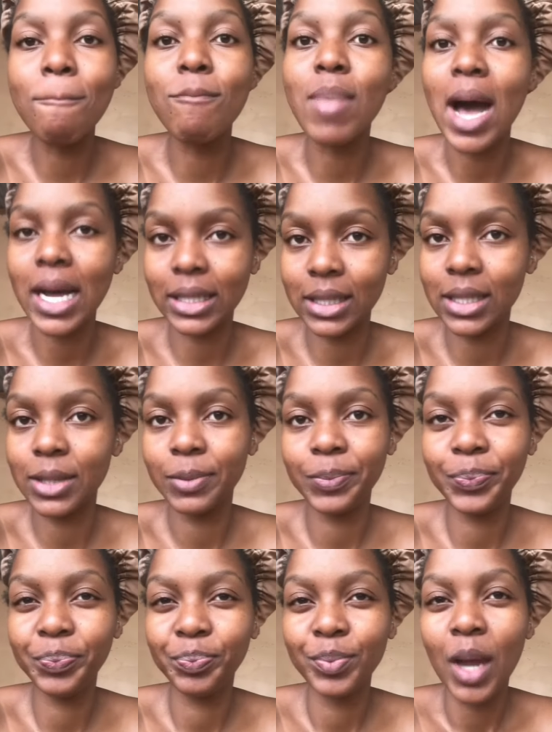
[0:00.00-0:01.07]
But
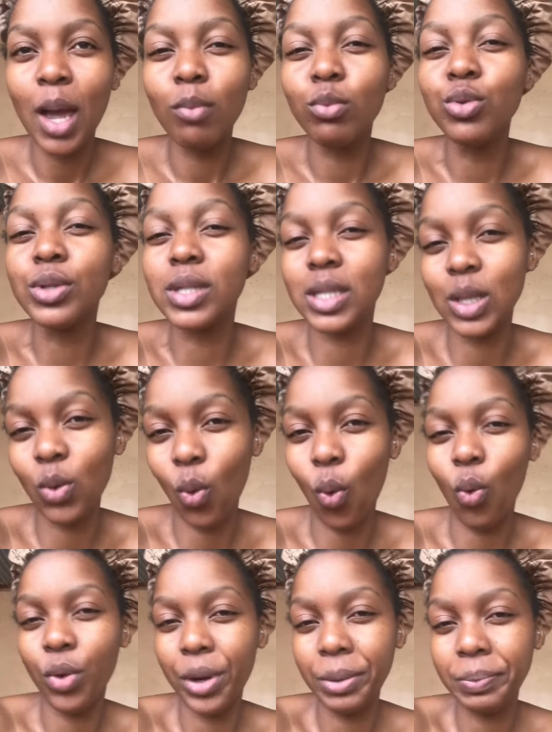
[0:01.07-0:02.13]

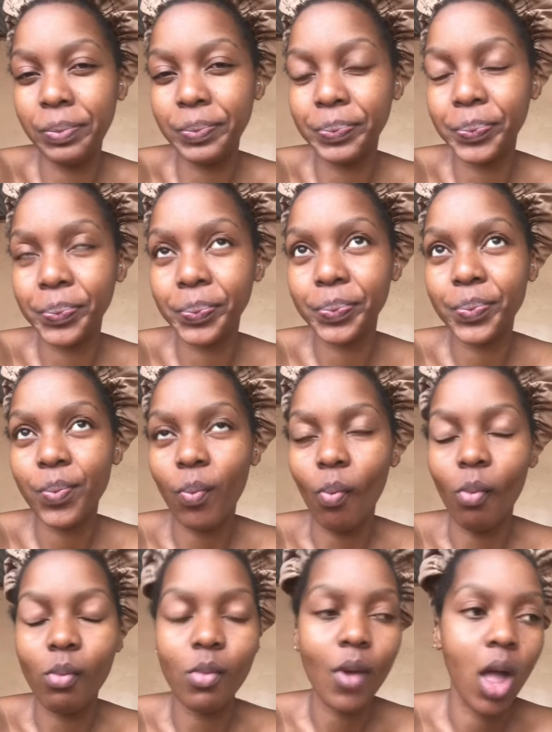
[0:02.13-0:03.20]
busiku ne
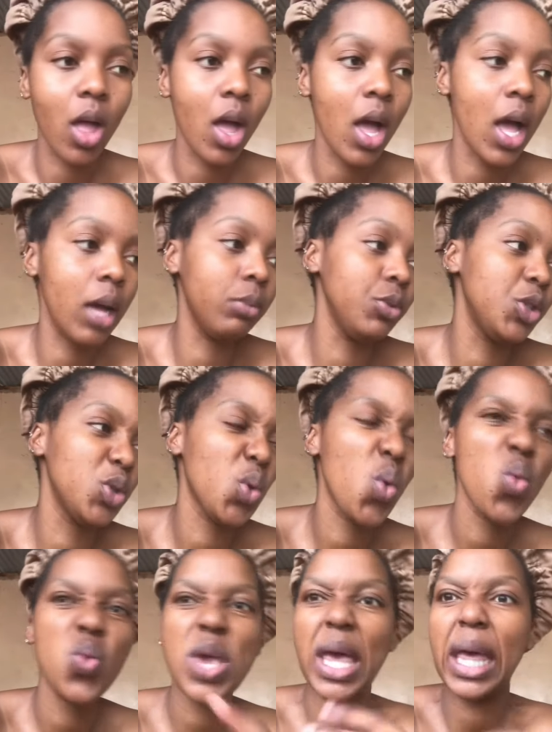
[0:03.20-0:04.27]
uh, ah,
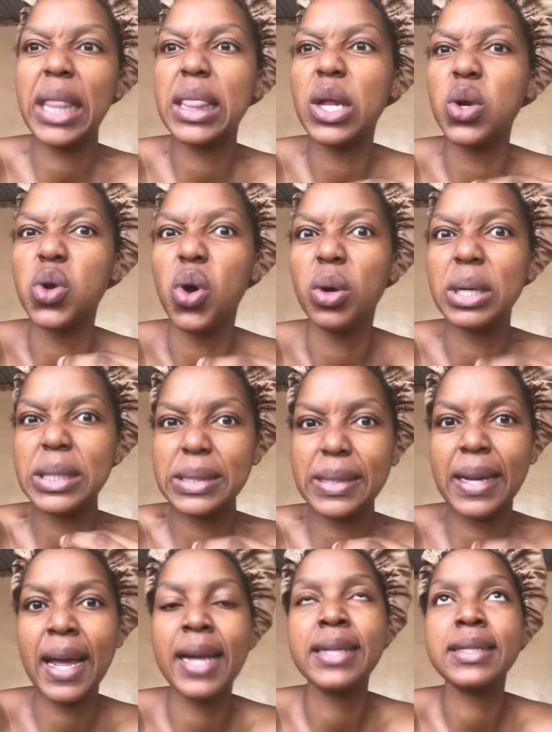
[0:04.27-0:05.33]
busiku we had the longest
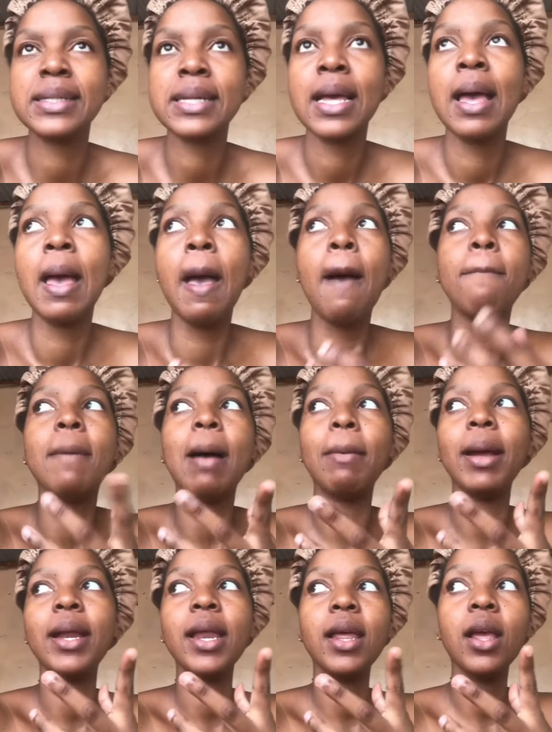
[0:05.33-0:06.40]
night
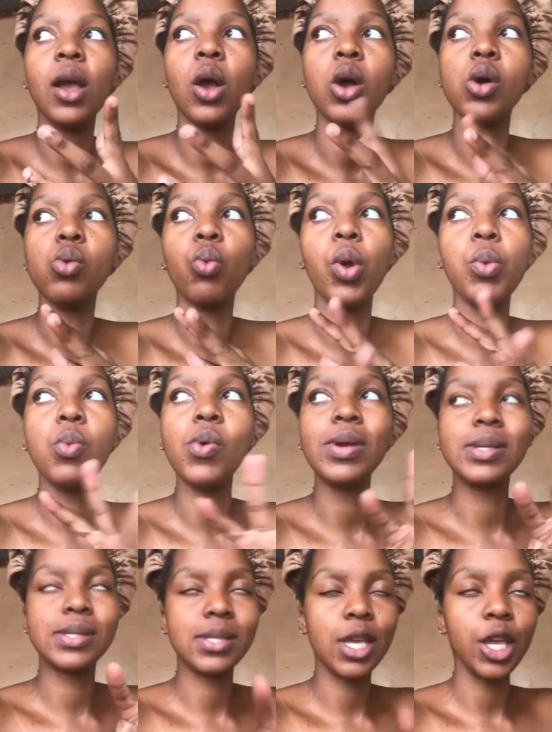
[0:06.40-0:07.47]
mabani when we were
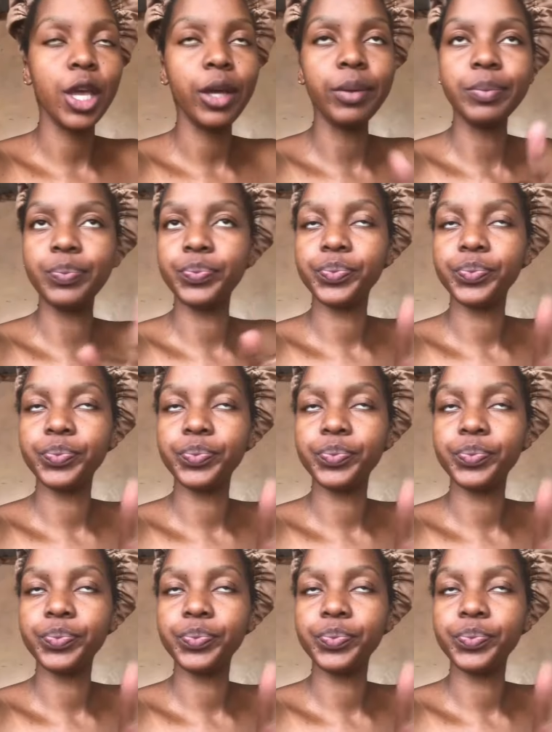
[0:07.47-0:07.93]
singing